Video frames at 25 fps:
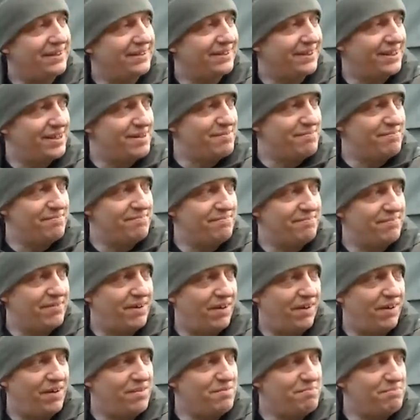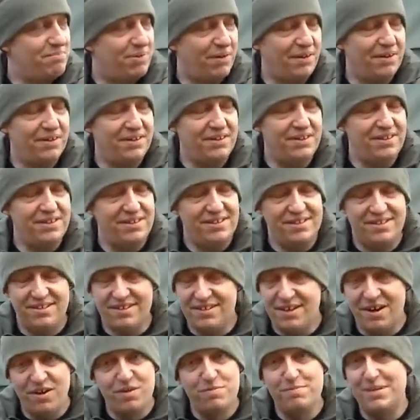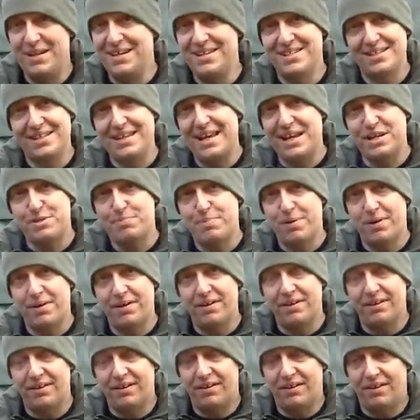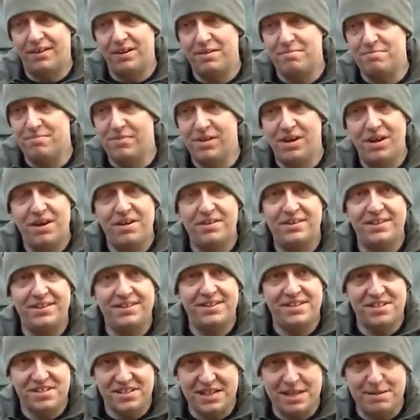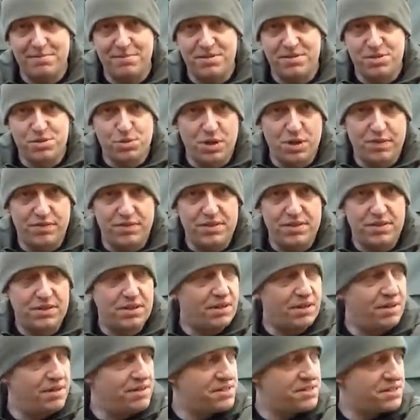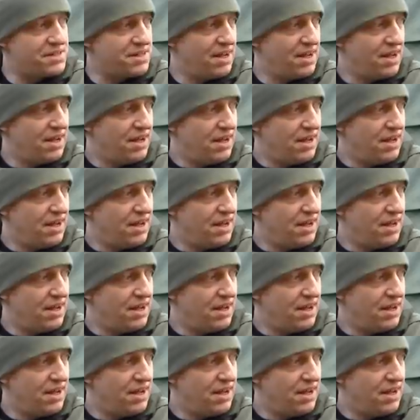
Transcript: And I'm by no means an expert. I'm learning the same as all of you guys.